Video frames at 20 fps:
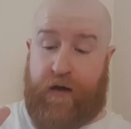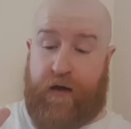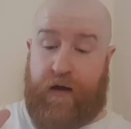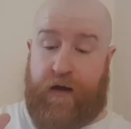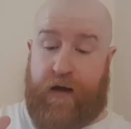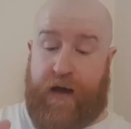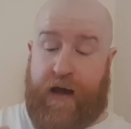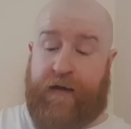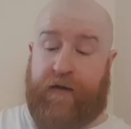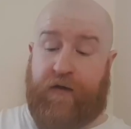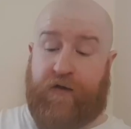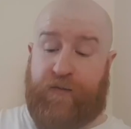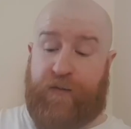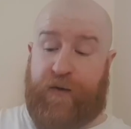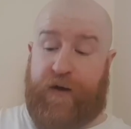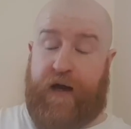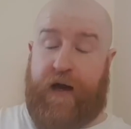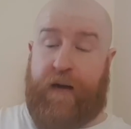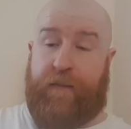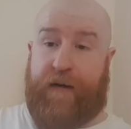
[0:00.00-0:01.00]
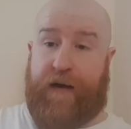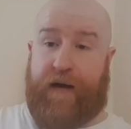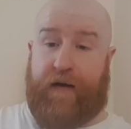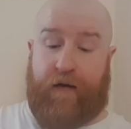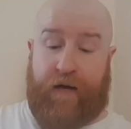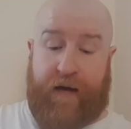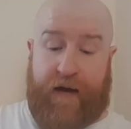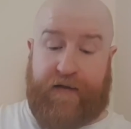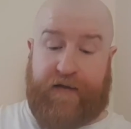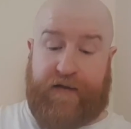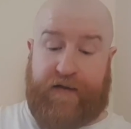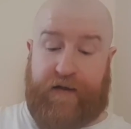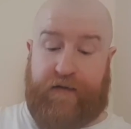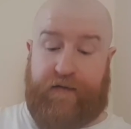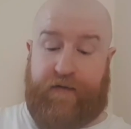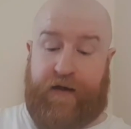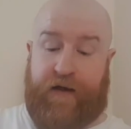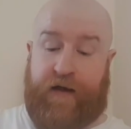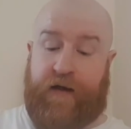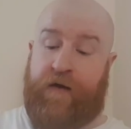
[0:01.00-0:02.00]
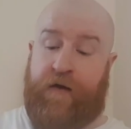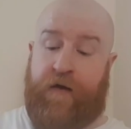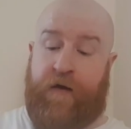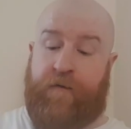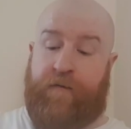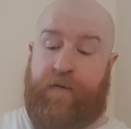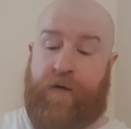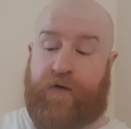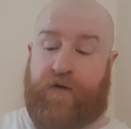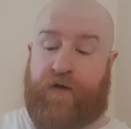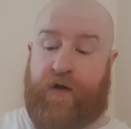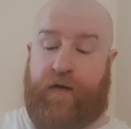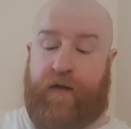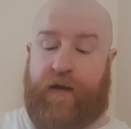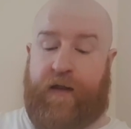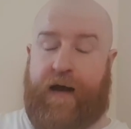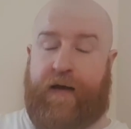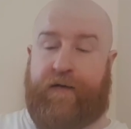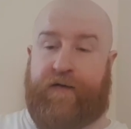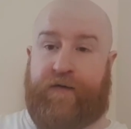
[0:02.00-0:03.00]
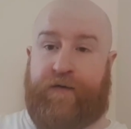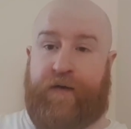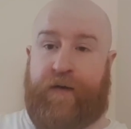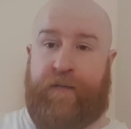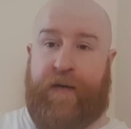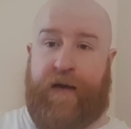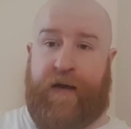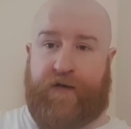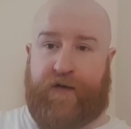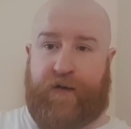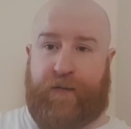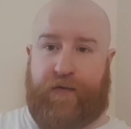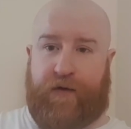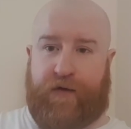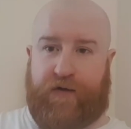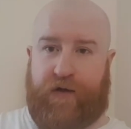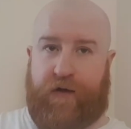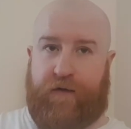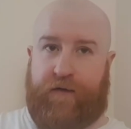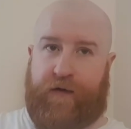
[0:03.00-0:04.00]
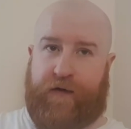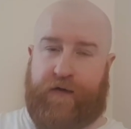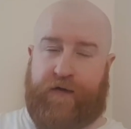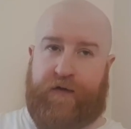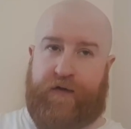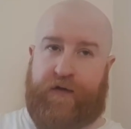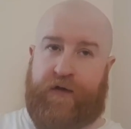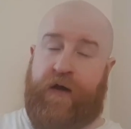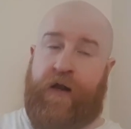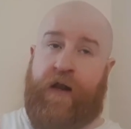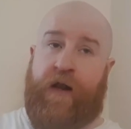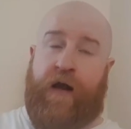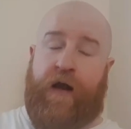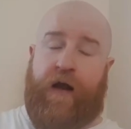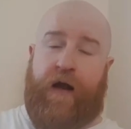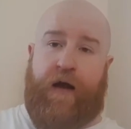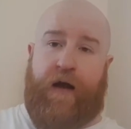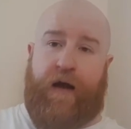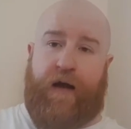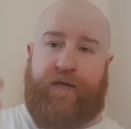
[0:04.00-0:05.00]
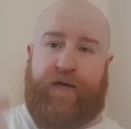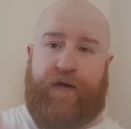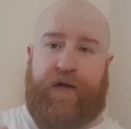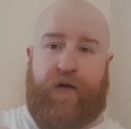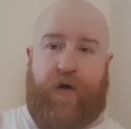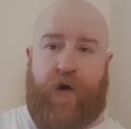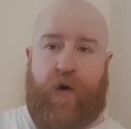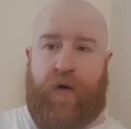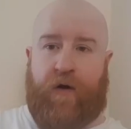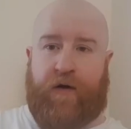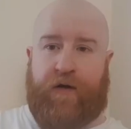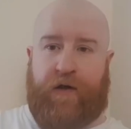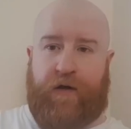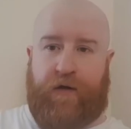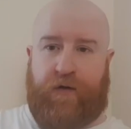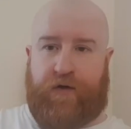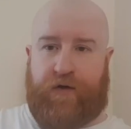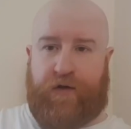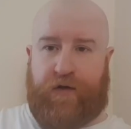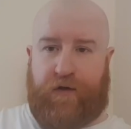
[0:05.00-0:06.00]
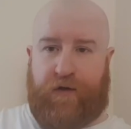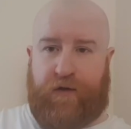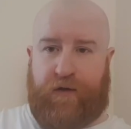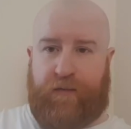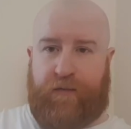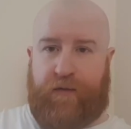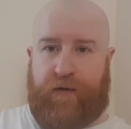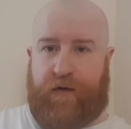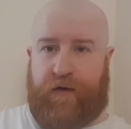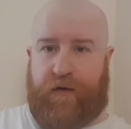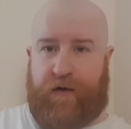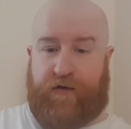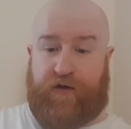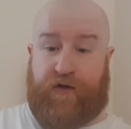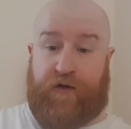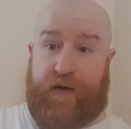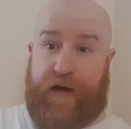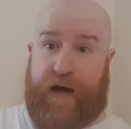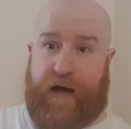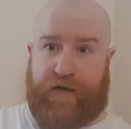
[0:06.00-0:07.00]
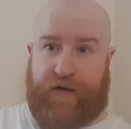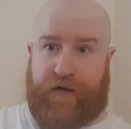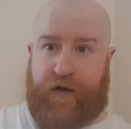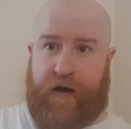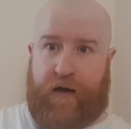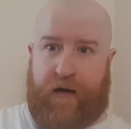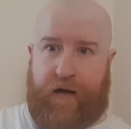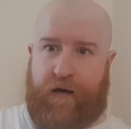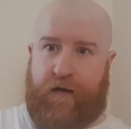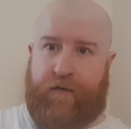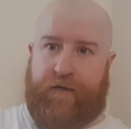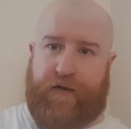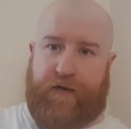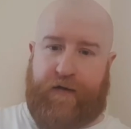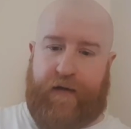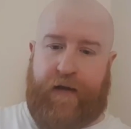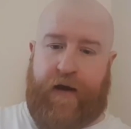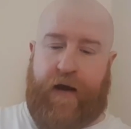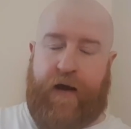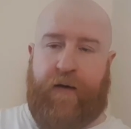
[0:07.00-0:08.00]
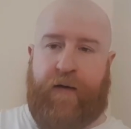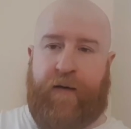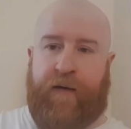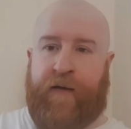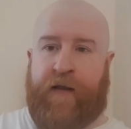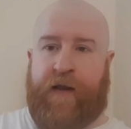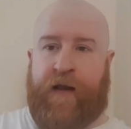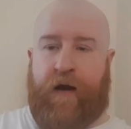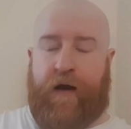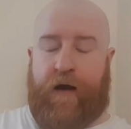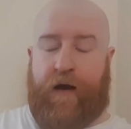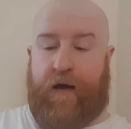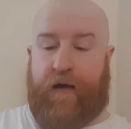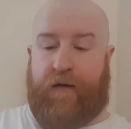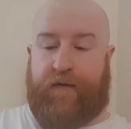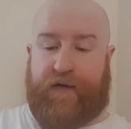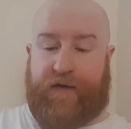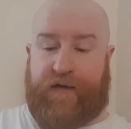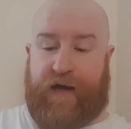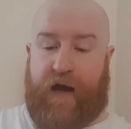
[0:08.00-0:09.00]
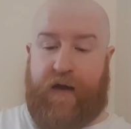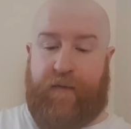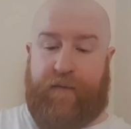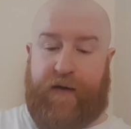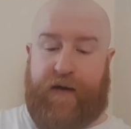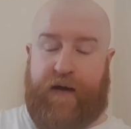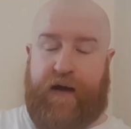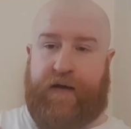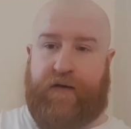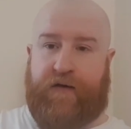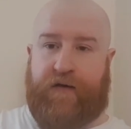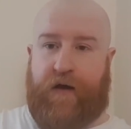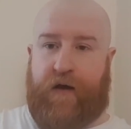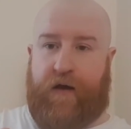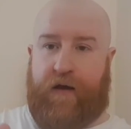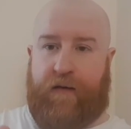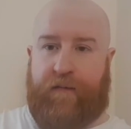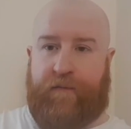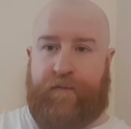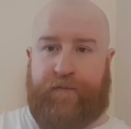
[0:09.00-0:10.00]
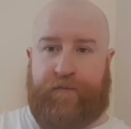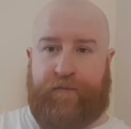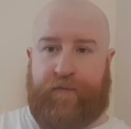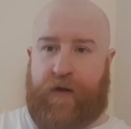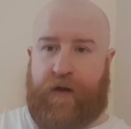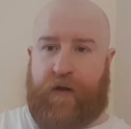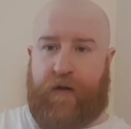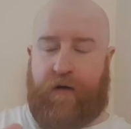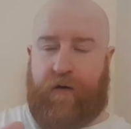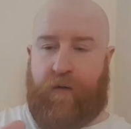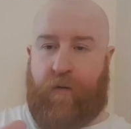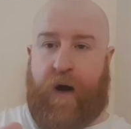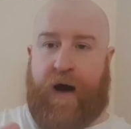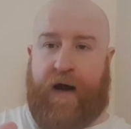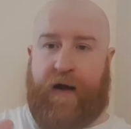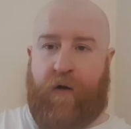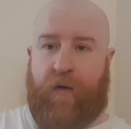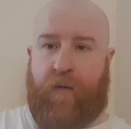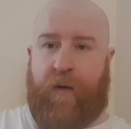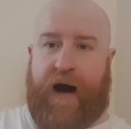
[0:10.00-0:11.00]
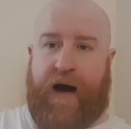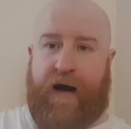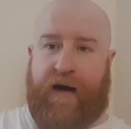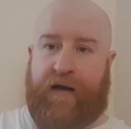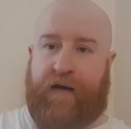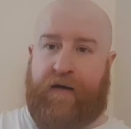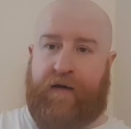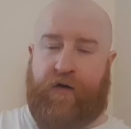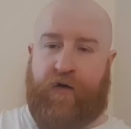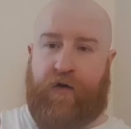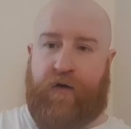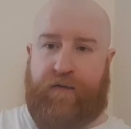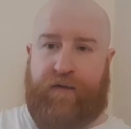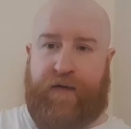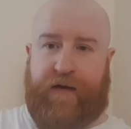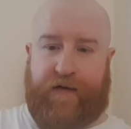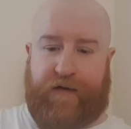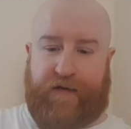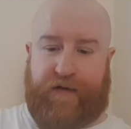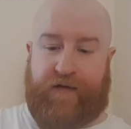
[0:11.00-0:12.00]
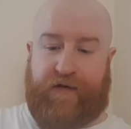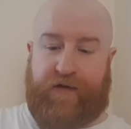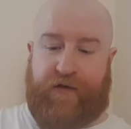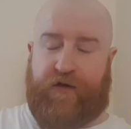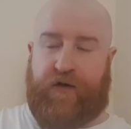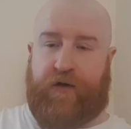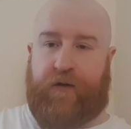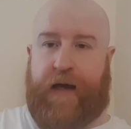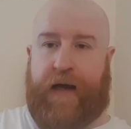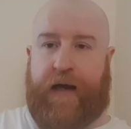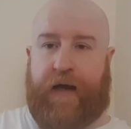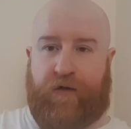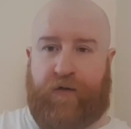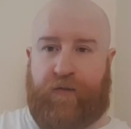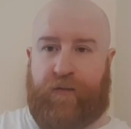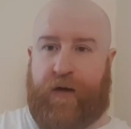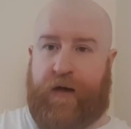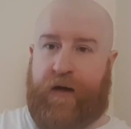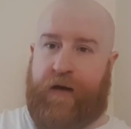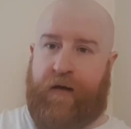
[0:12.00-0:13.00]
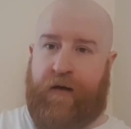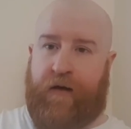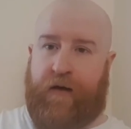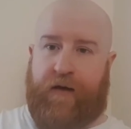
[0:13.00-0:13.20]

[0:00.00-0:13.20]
Aylesbury, appeared on ITV, focusing on the lives of inmates and prison officers. If you go on YouTube, as you guys are obviously now, if you type in HMYOI, Young Offenders Institute, Aylesbury,